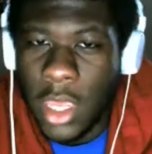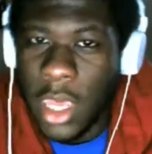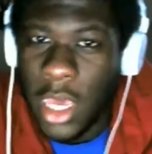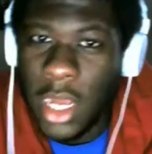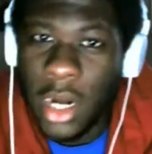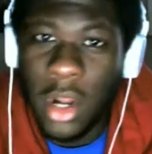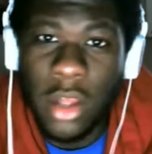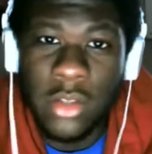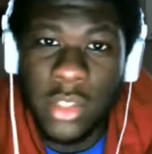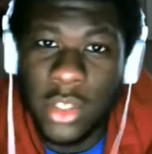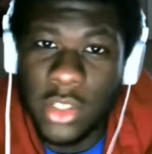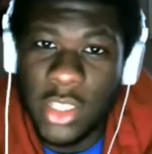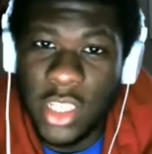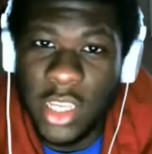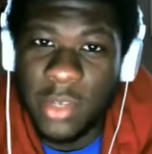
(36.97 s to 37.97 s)
And it also
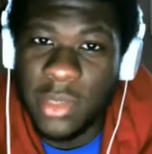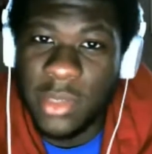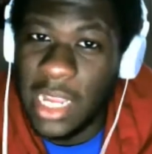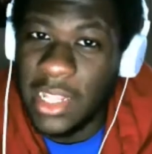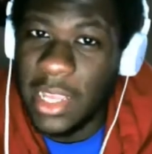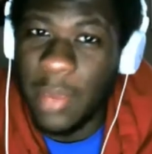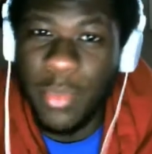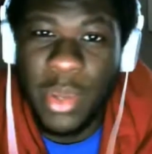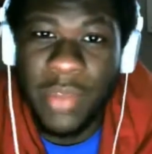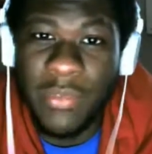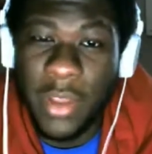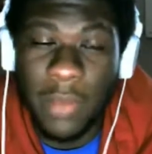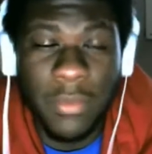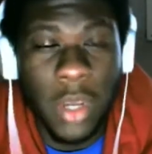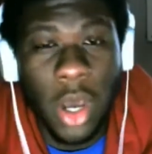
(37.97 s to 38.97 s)
seems like they beefed
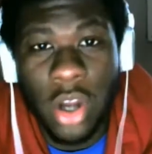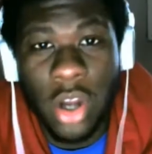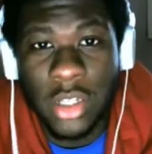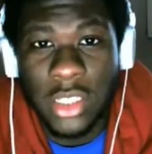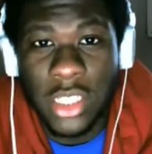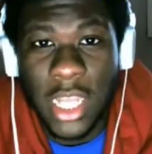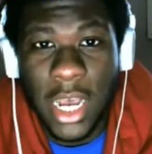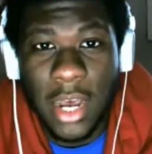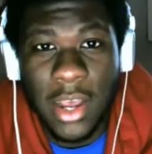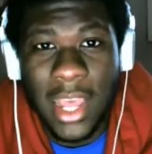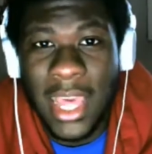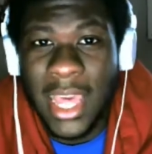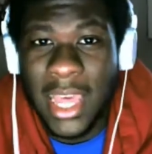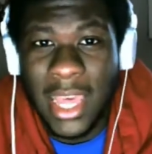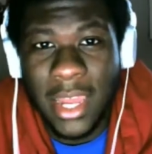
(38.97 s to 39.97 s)
up the art style
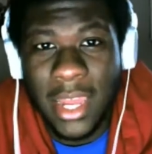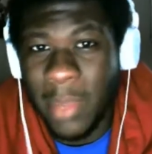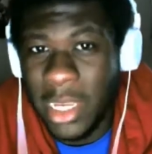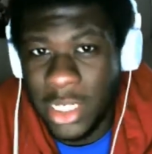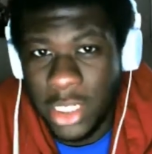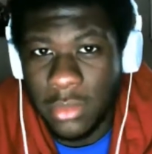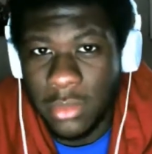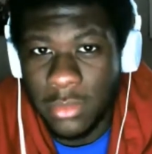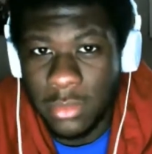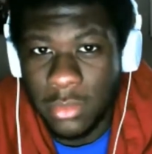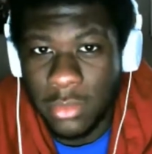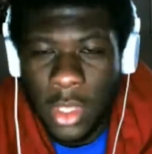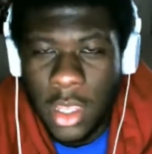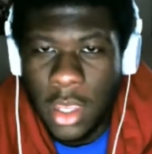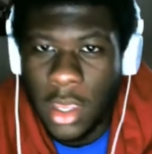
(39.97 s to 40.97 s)
and animation.
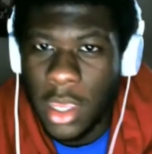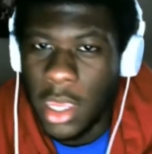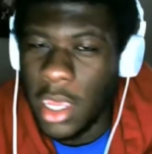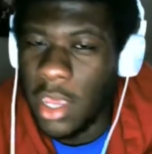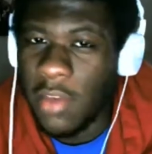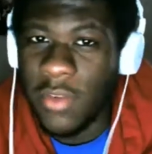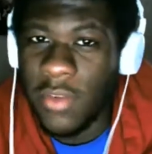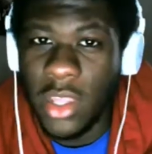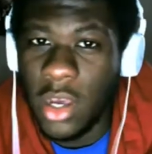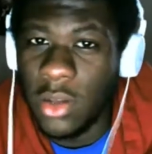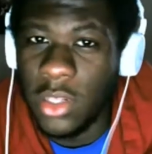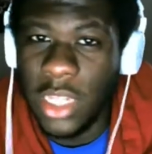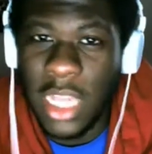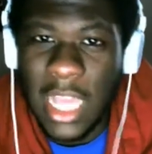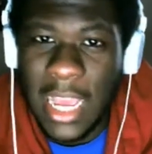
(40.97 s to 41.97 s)
Even though
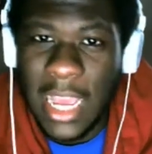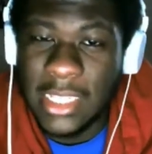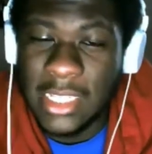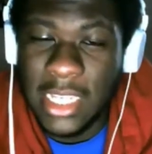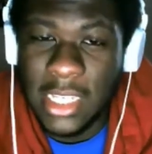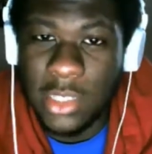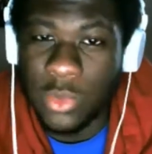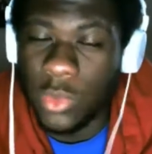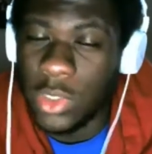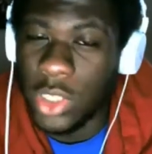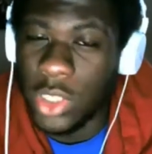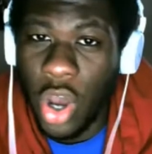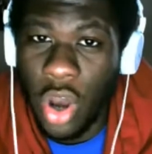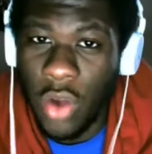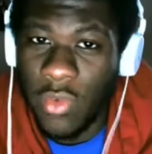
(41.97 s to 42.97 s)
the last season was
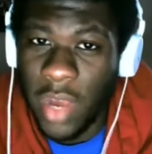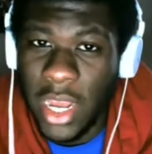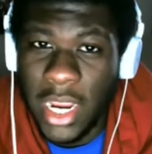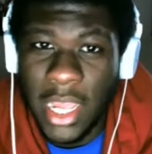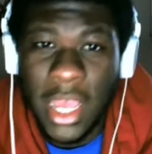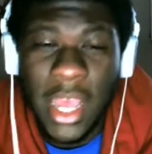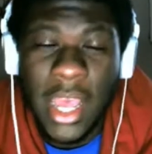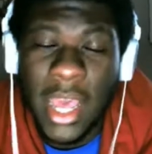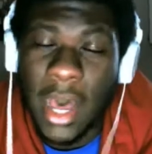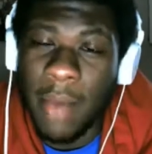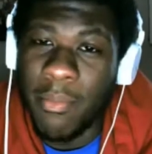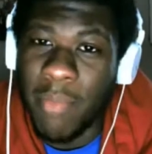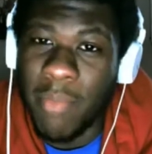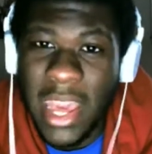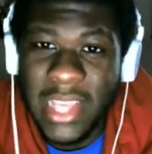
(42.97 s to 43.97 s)
already
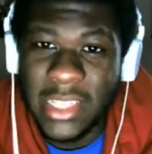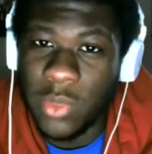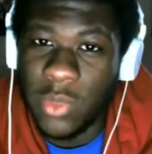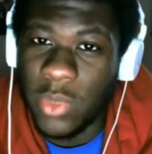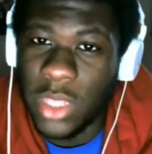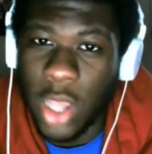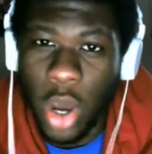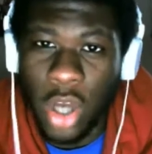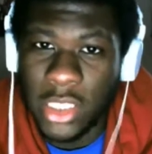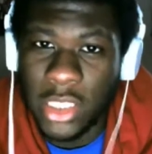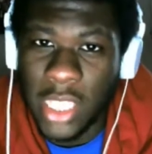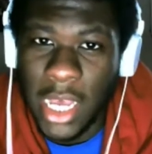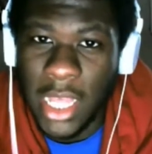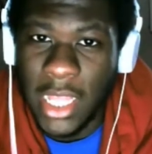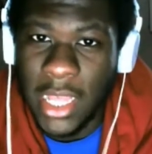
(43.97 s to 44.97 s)
amazing with the art
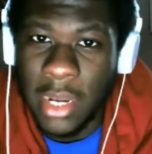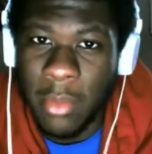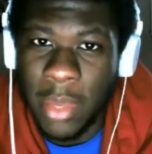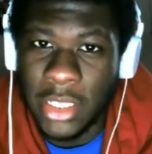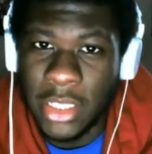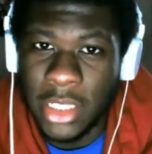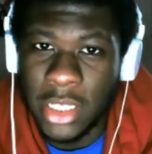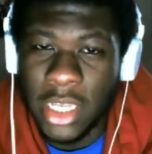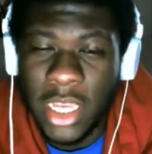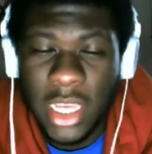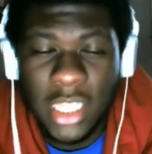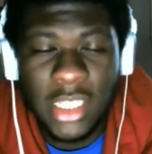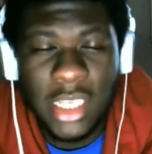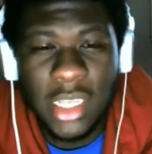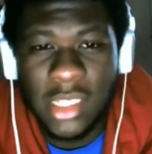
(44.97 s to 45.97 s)
style animation,
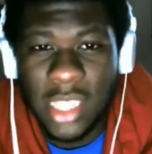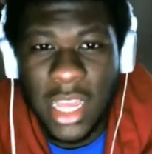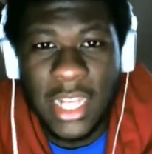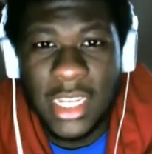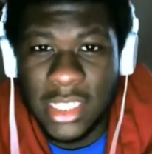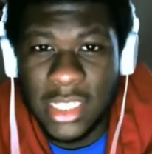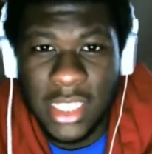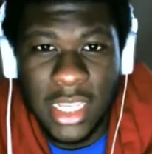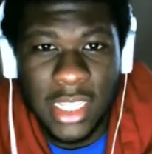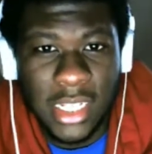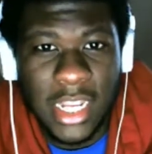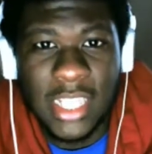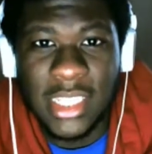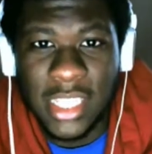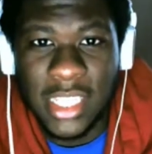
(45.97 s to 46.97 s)
it seems like this
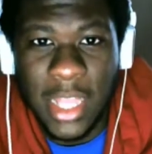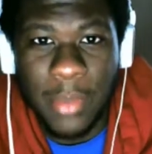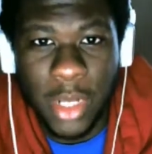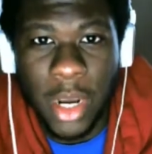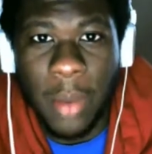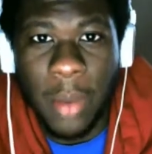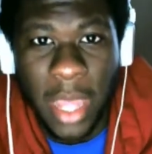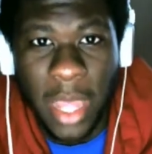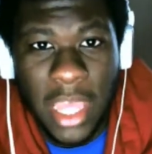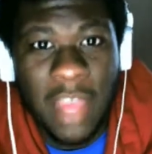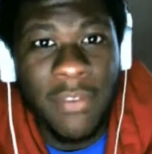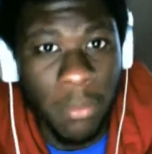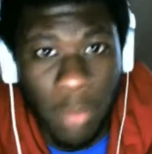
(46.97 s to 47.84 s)
season they stepped it up even